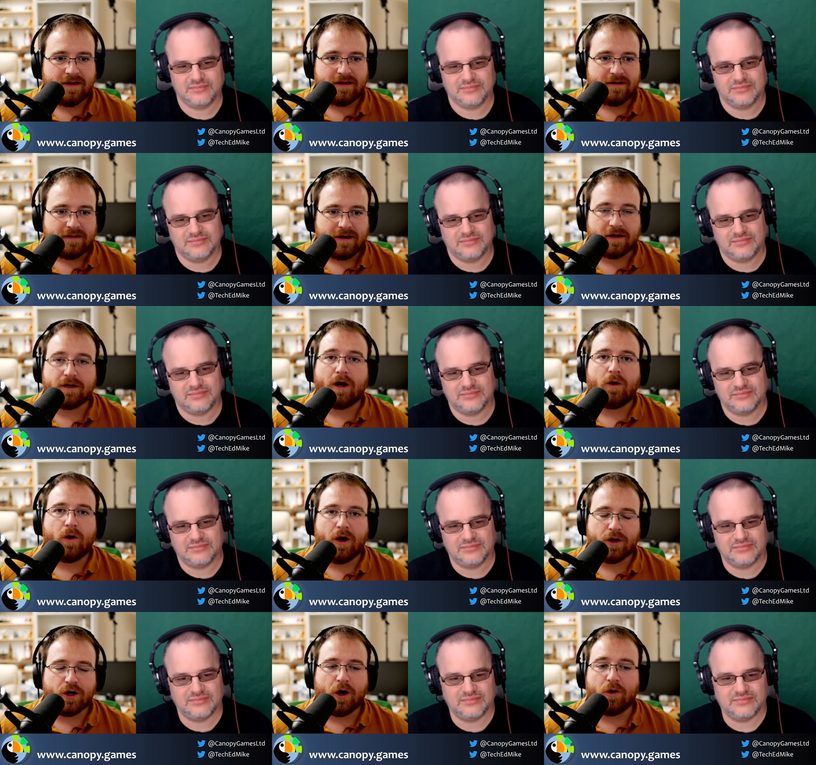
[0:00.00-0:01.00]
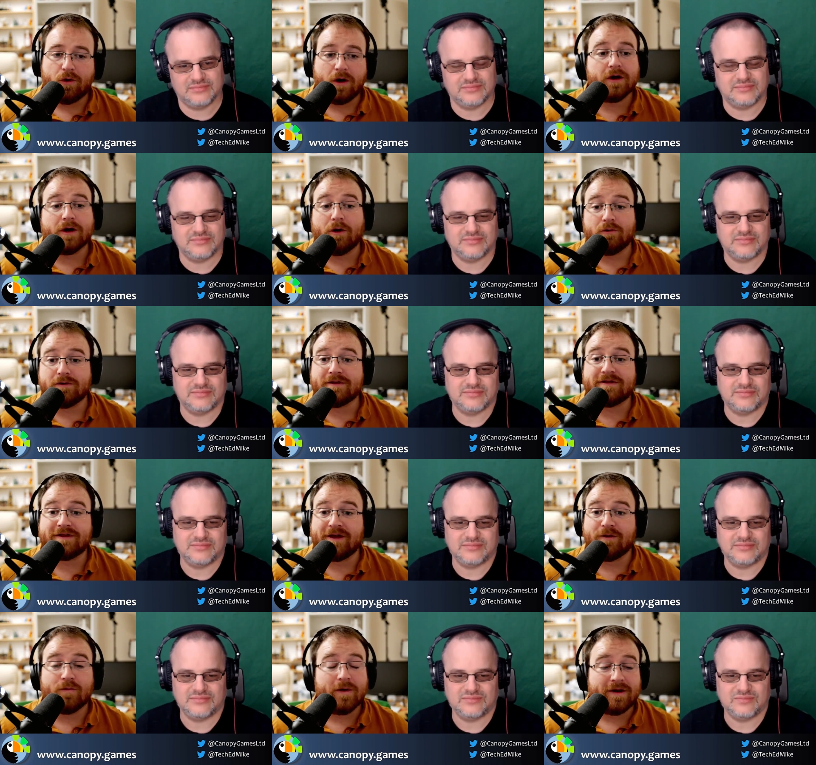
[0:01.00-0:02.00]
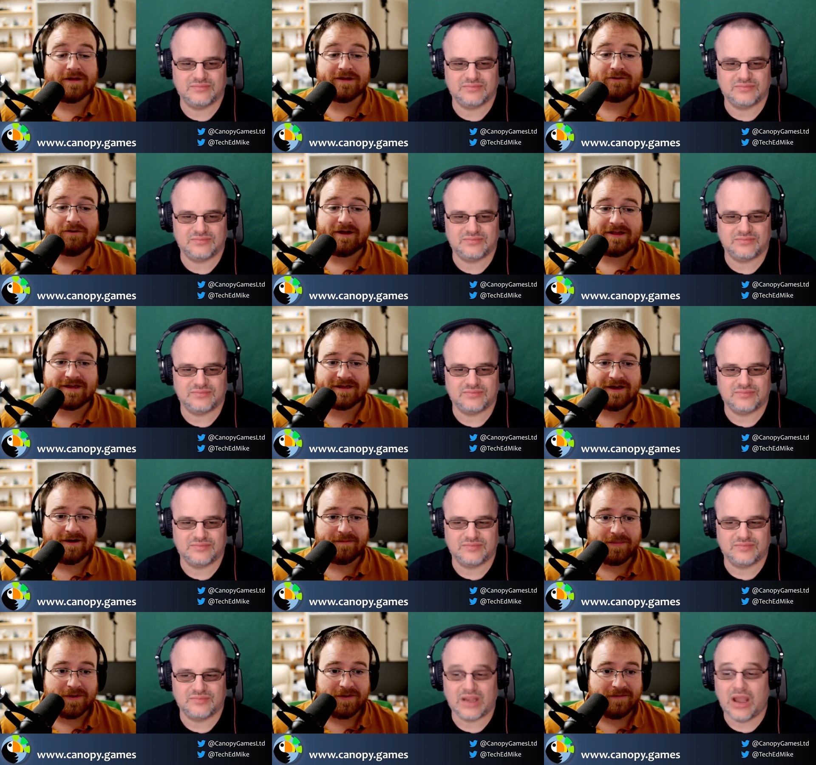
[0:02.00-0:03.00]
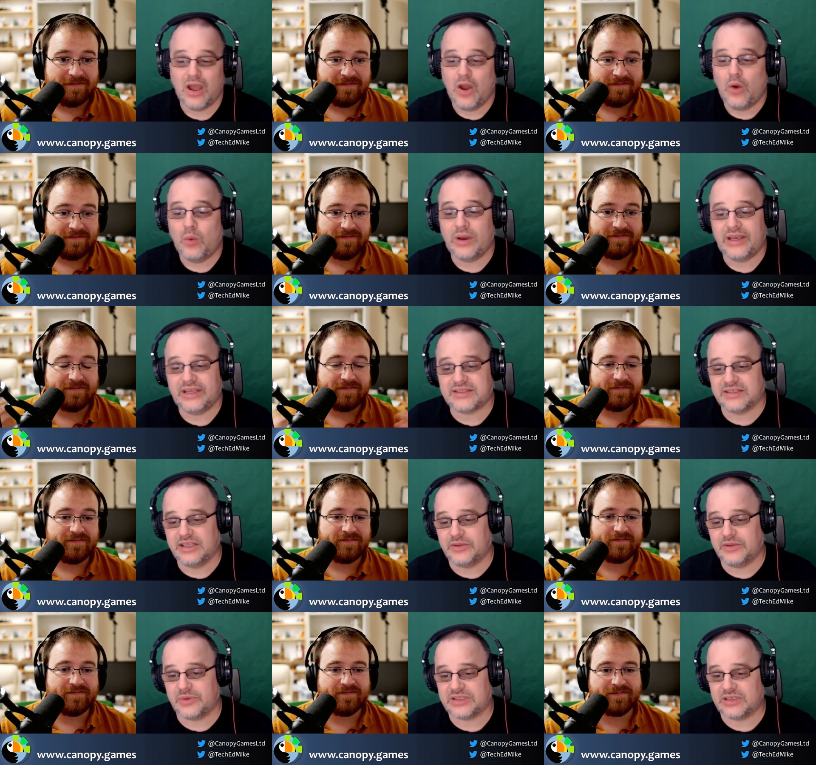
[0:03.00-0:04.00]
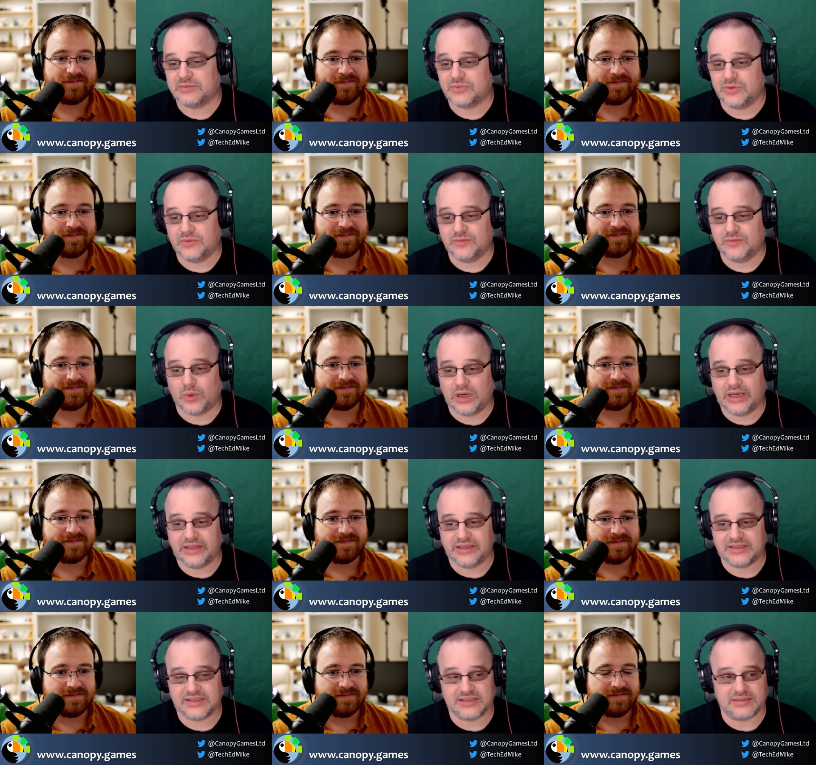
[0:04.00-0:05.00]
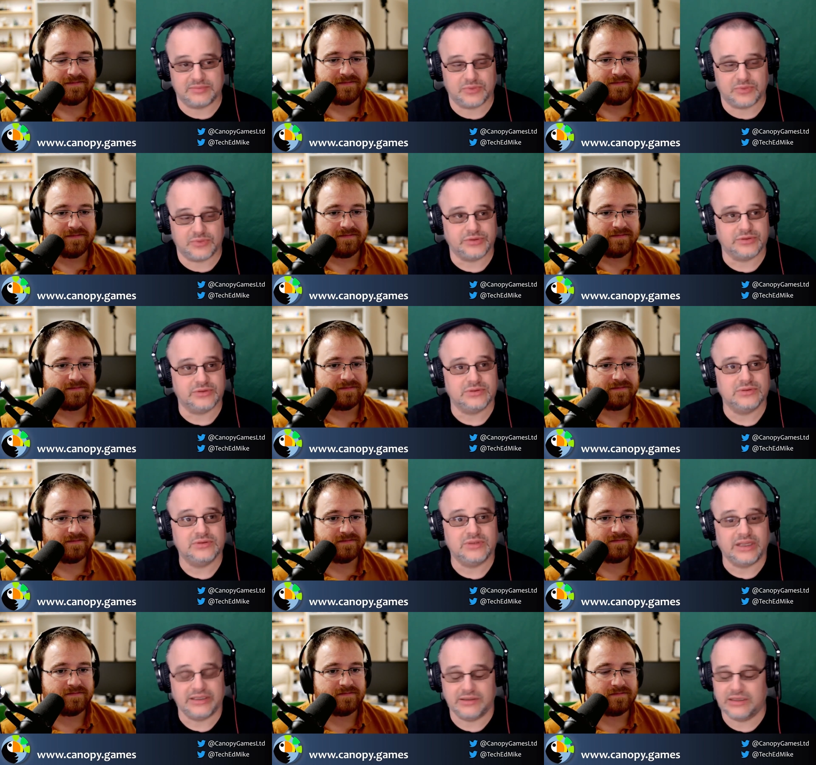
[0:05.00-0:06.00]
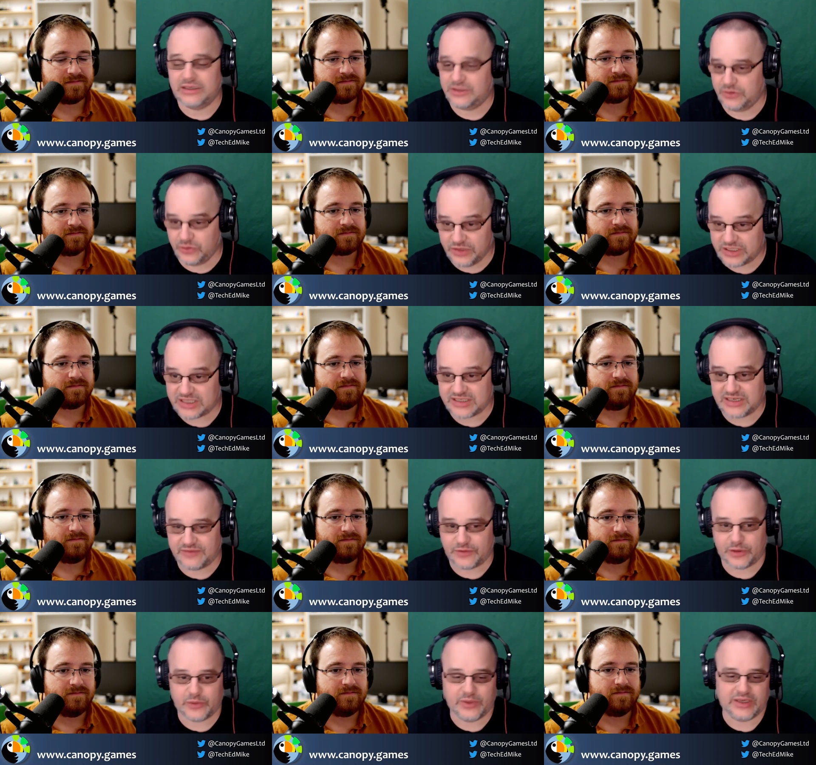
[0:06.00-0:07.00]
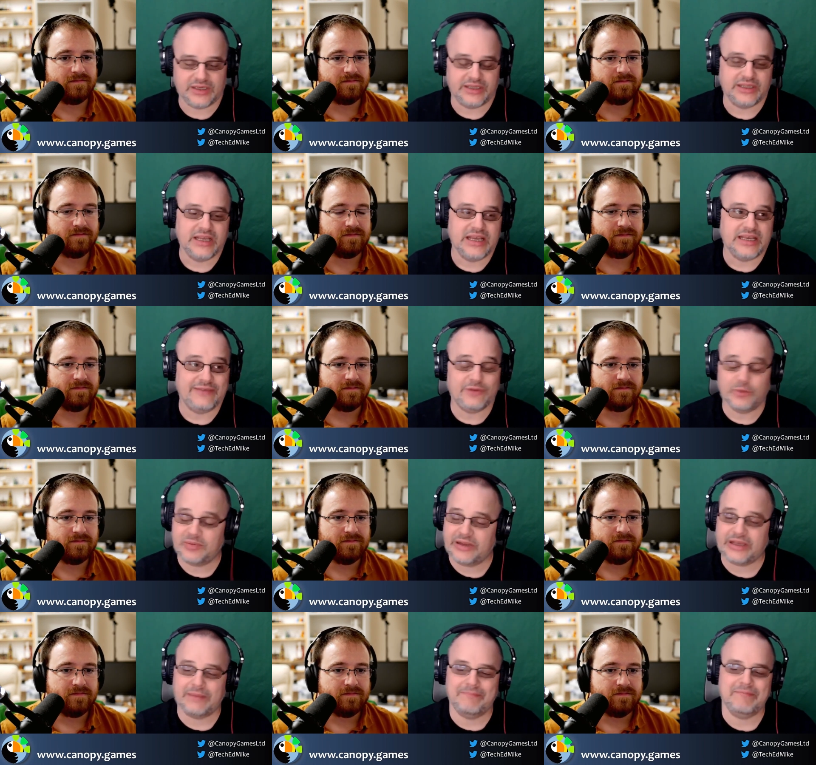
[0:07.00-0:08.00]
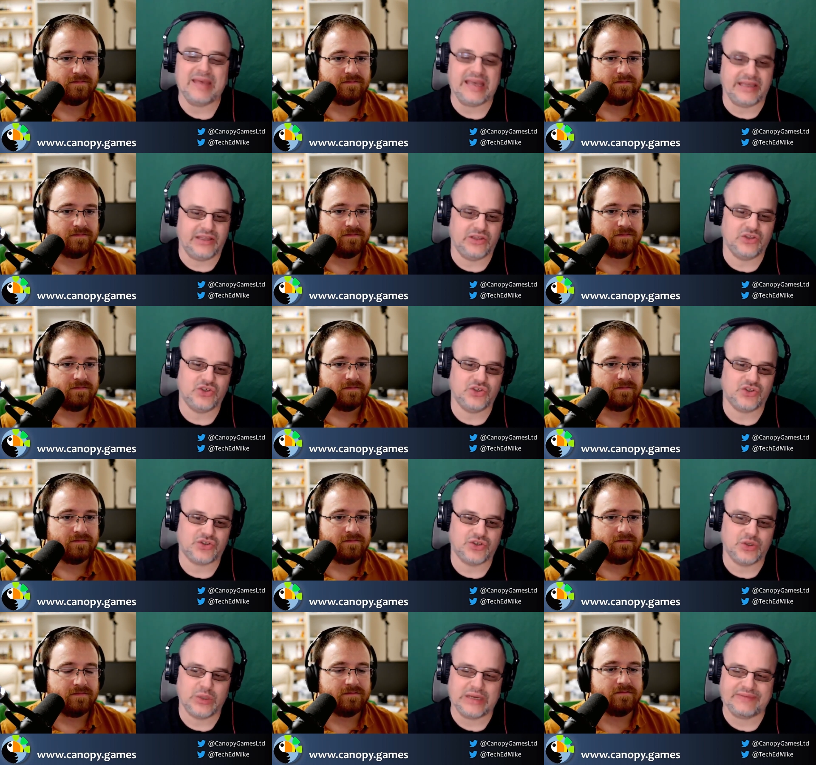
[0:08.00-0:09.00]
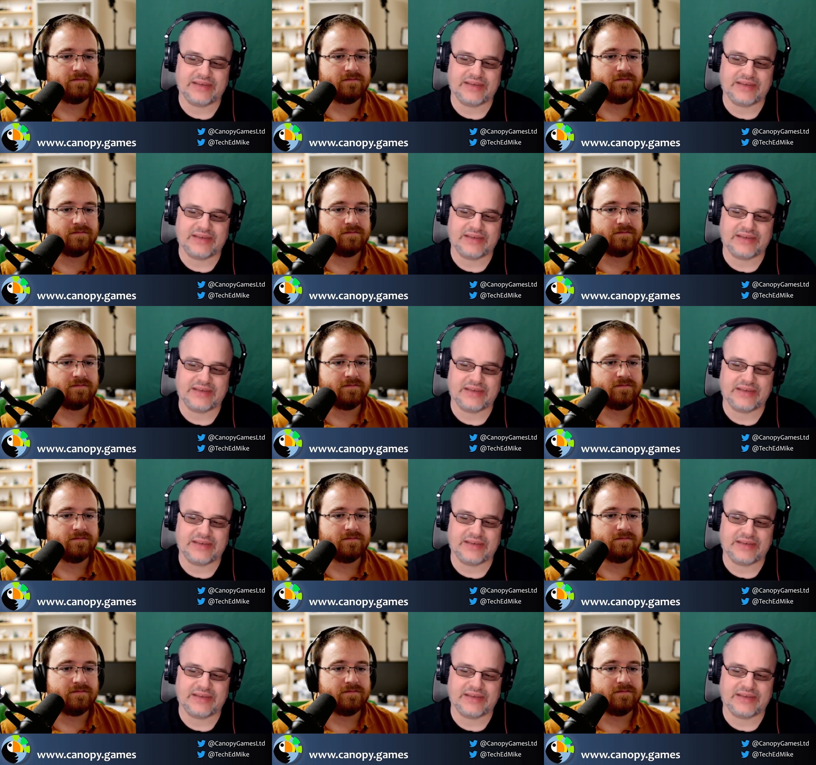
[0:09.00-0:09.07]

Speaker 1: a gold a gold a golden steel one is a great example.
Speaker 2: Well, here's another example of why this is important. Like you need to see it very quickly. If you're playing a mage, you have